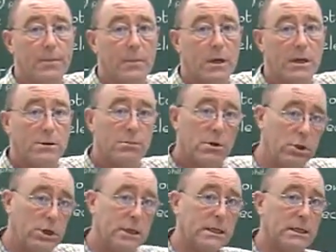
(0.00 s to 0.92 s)
It's
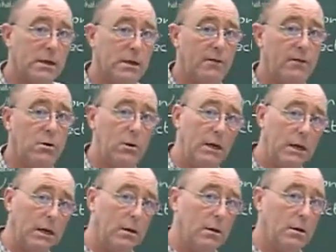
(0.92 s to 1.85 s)
much easier if you're
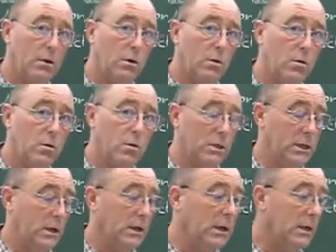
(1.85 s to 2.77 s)
in water.
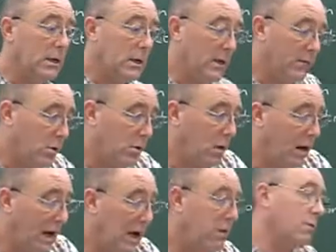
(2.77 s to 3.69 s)
If you go
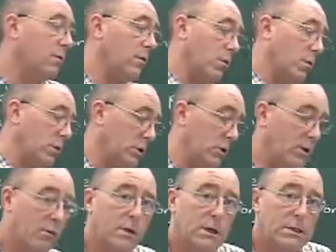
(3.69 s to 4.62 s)
out of the water,
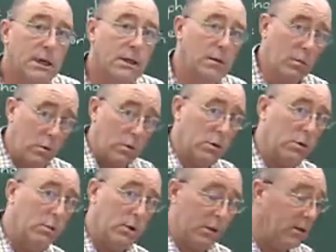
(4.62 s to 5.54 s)
you've got to take the water
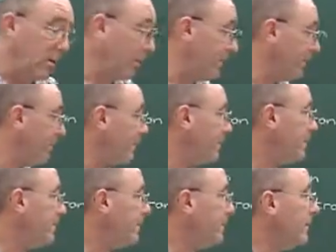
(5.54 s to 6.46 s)
with you,
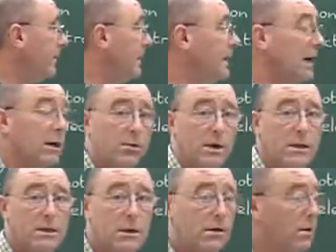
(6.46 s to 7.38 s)
and that
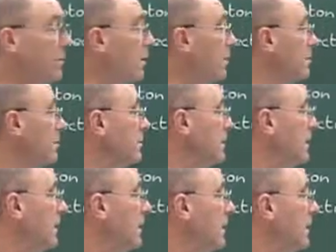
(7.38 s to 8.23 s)
creates a lot of problems.